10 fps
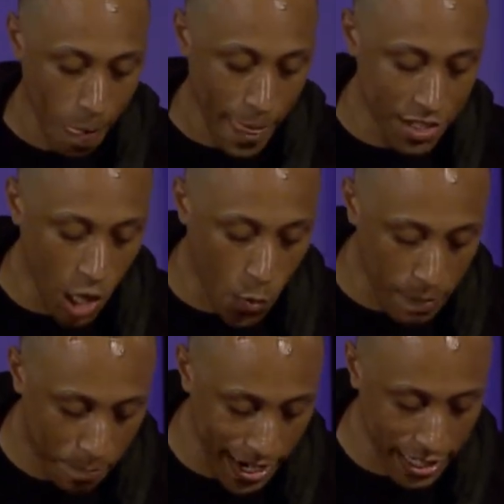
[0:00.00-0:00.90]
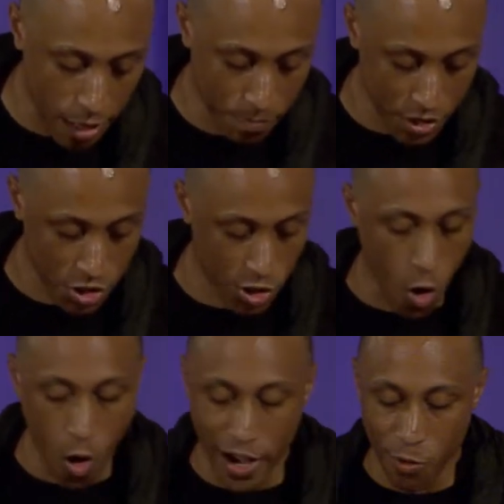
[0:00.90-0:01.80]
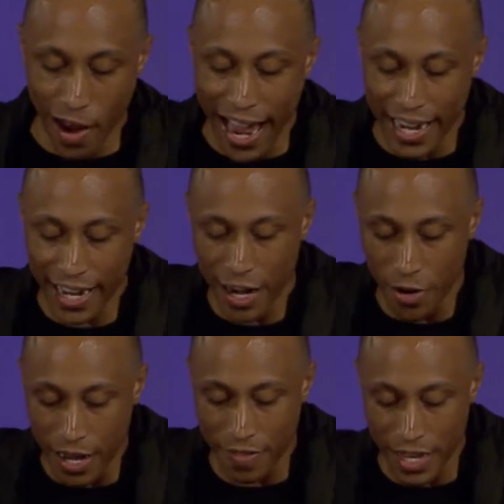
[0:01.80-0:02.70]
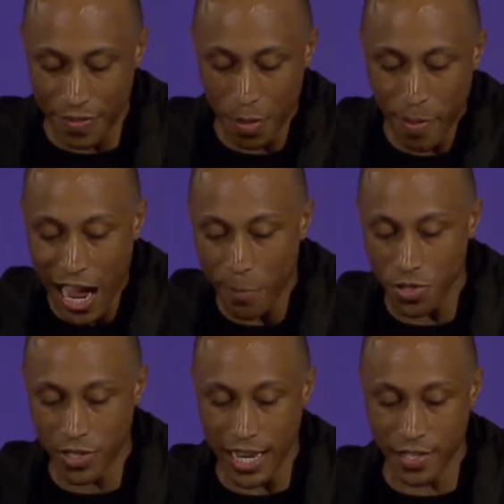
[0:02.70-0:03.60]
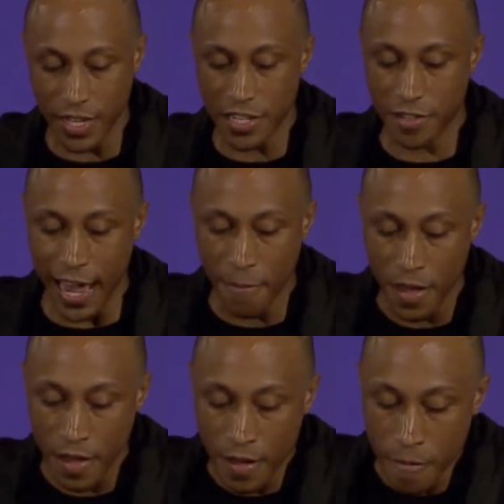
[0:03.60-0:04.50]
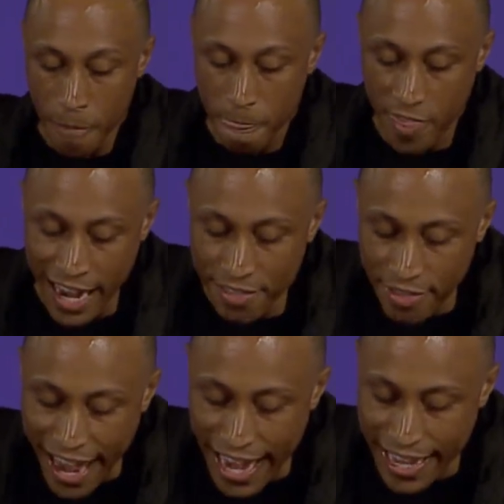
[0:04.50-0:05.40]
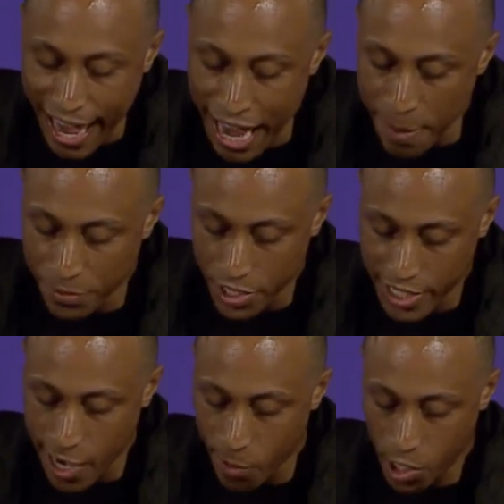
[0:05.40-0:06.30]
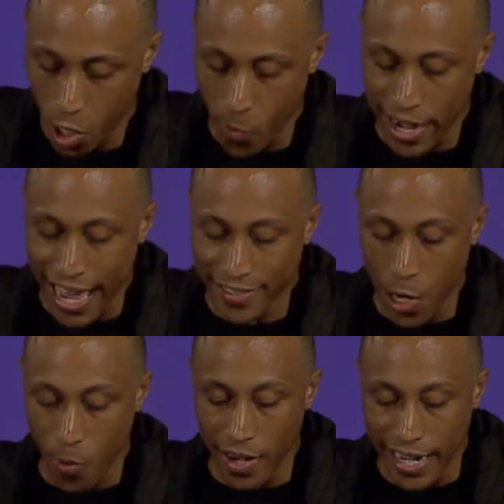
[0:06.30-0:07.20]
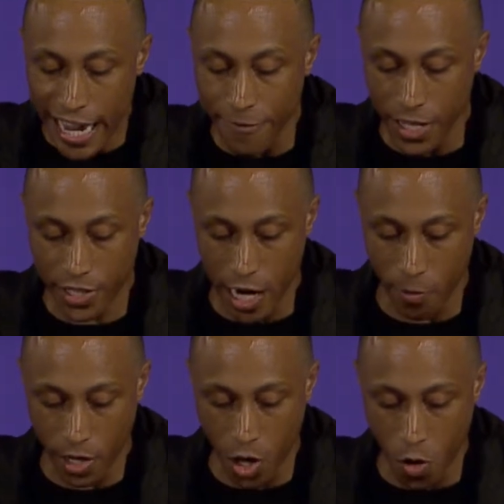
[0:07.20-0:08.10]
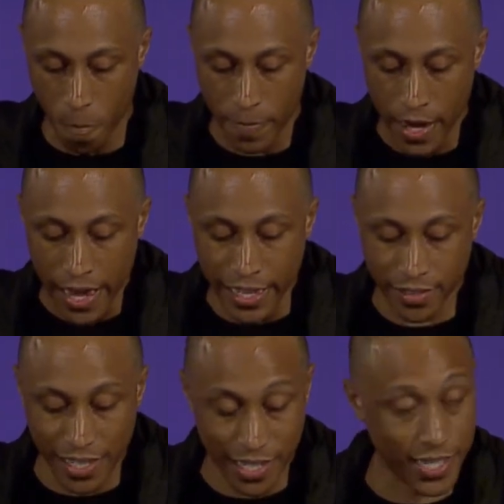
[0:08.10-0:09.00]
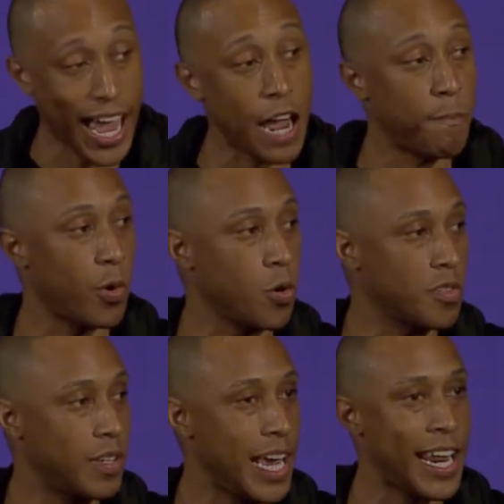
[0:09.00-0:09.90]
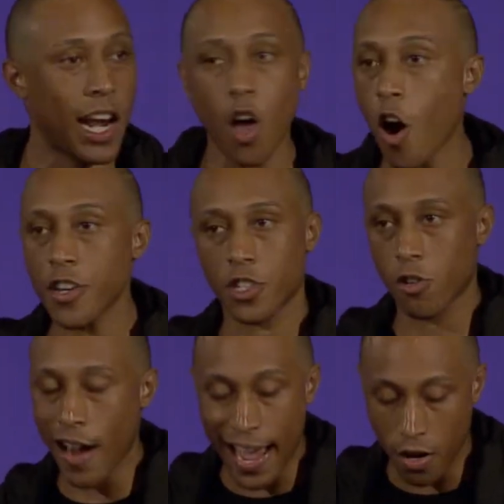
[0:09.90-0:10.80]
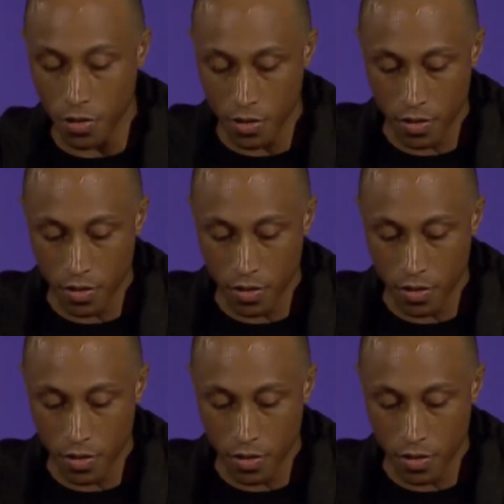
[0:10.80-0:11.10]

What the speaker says: And so we pick up the story right here, and the Bible says this, that then they came to Jericho, and as they were leaving Jericho, his disciples and a large crowd,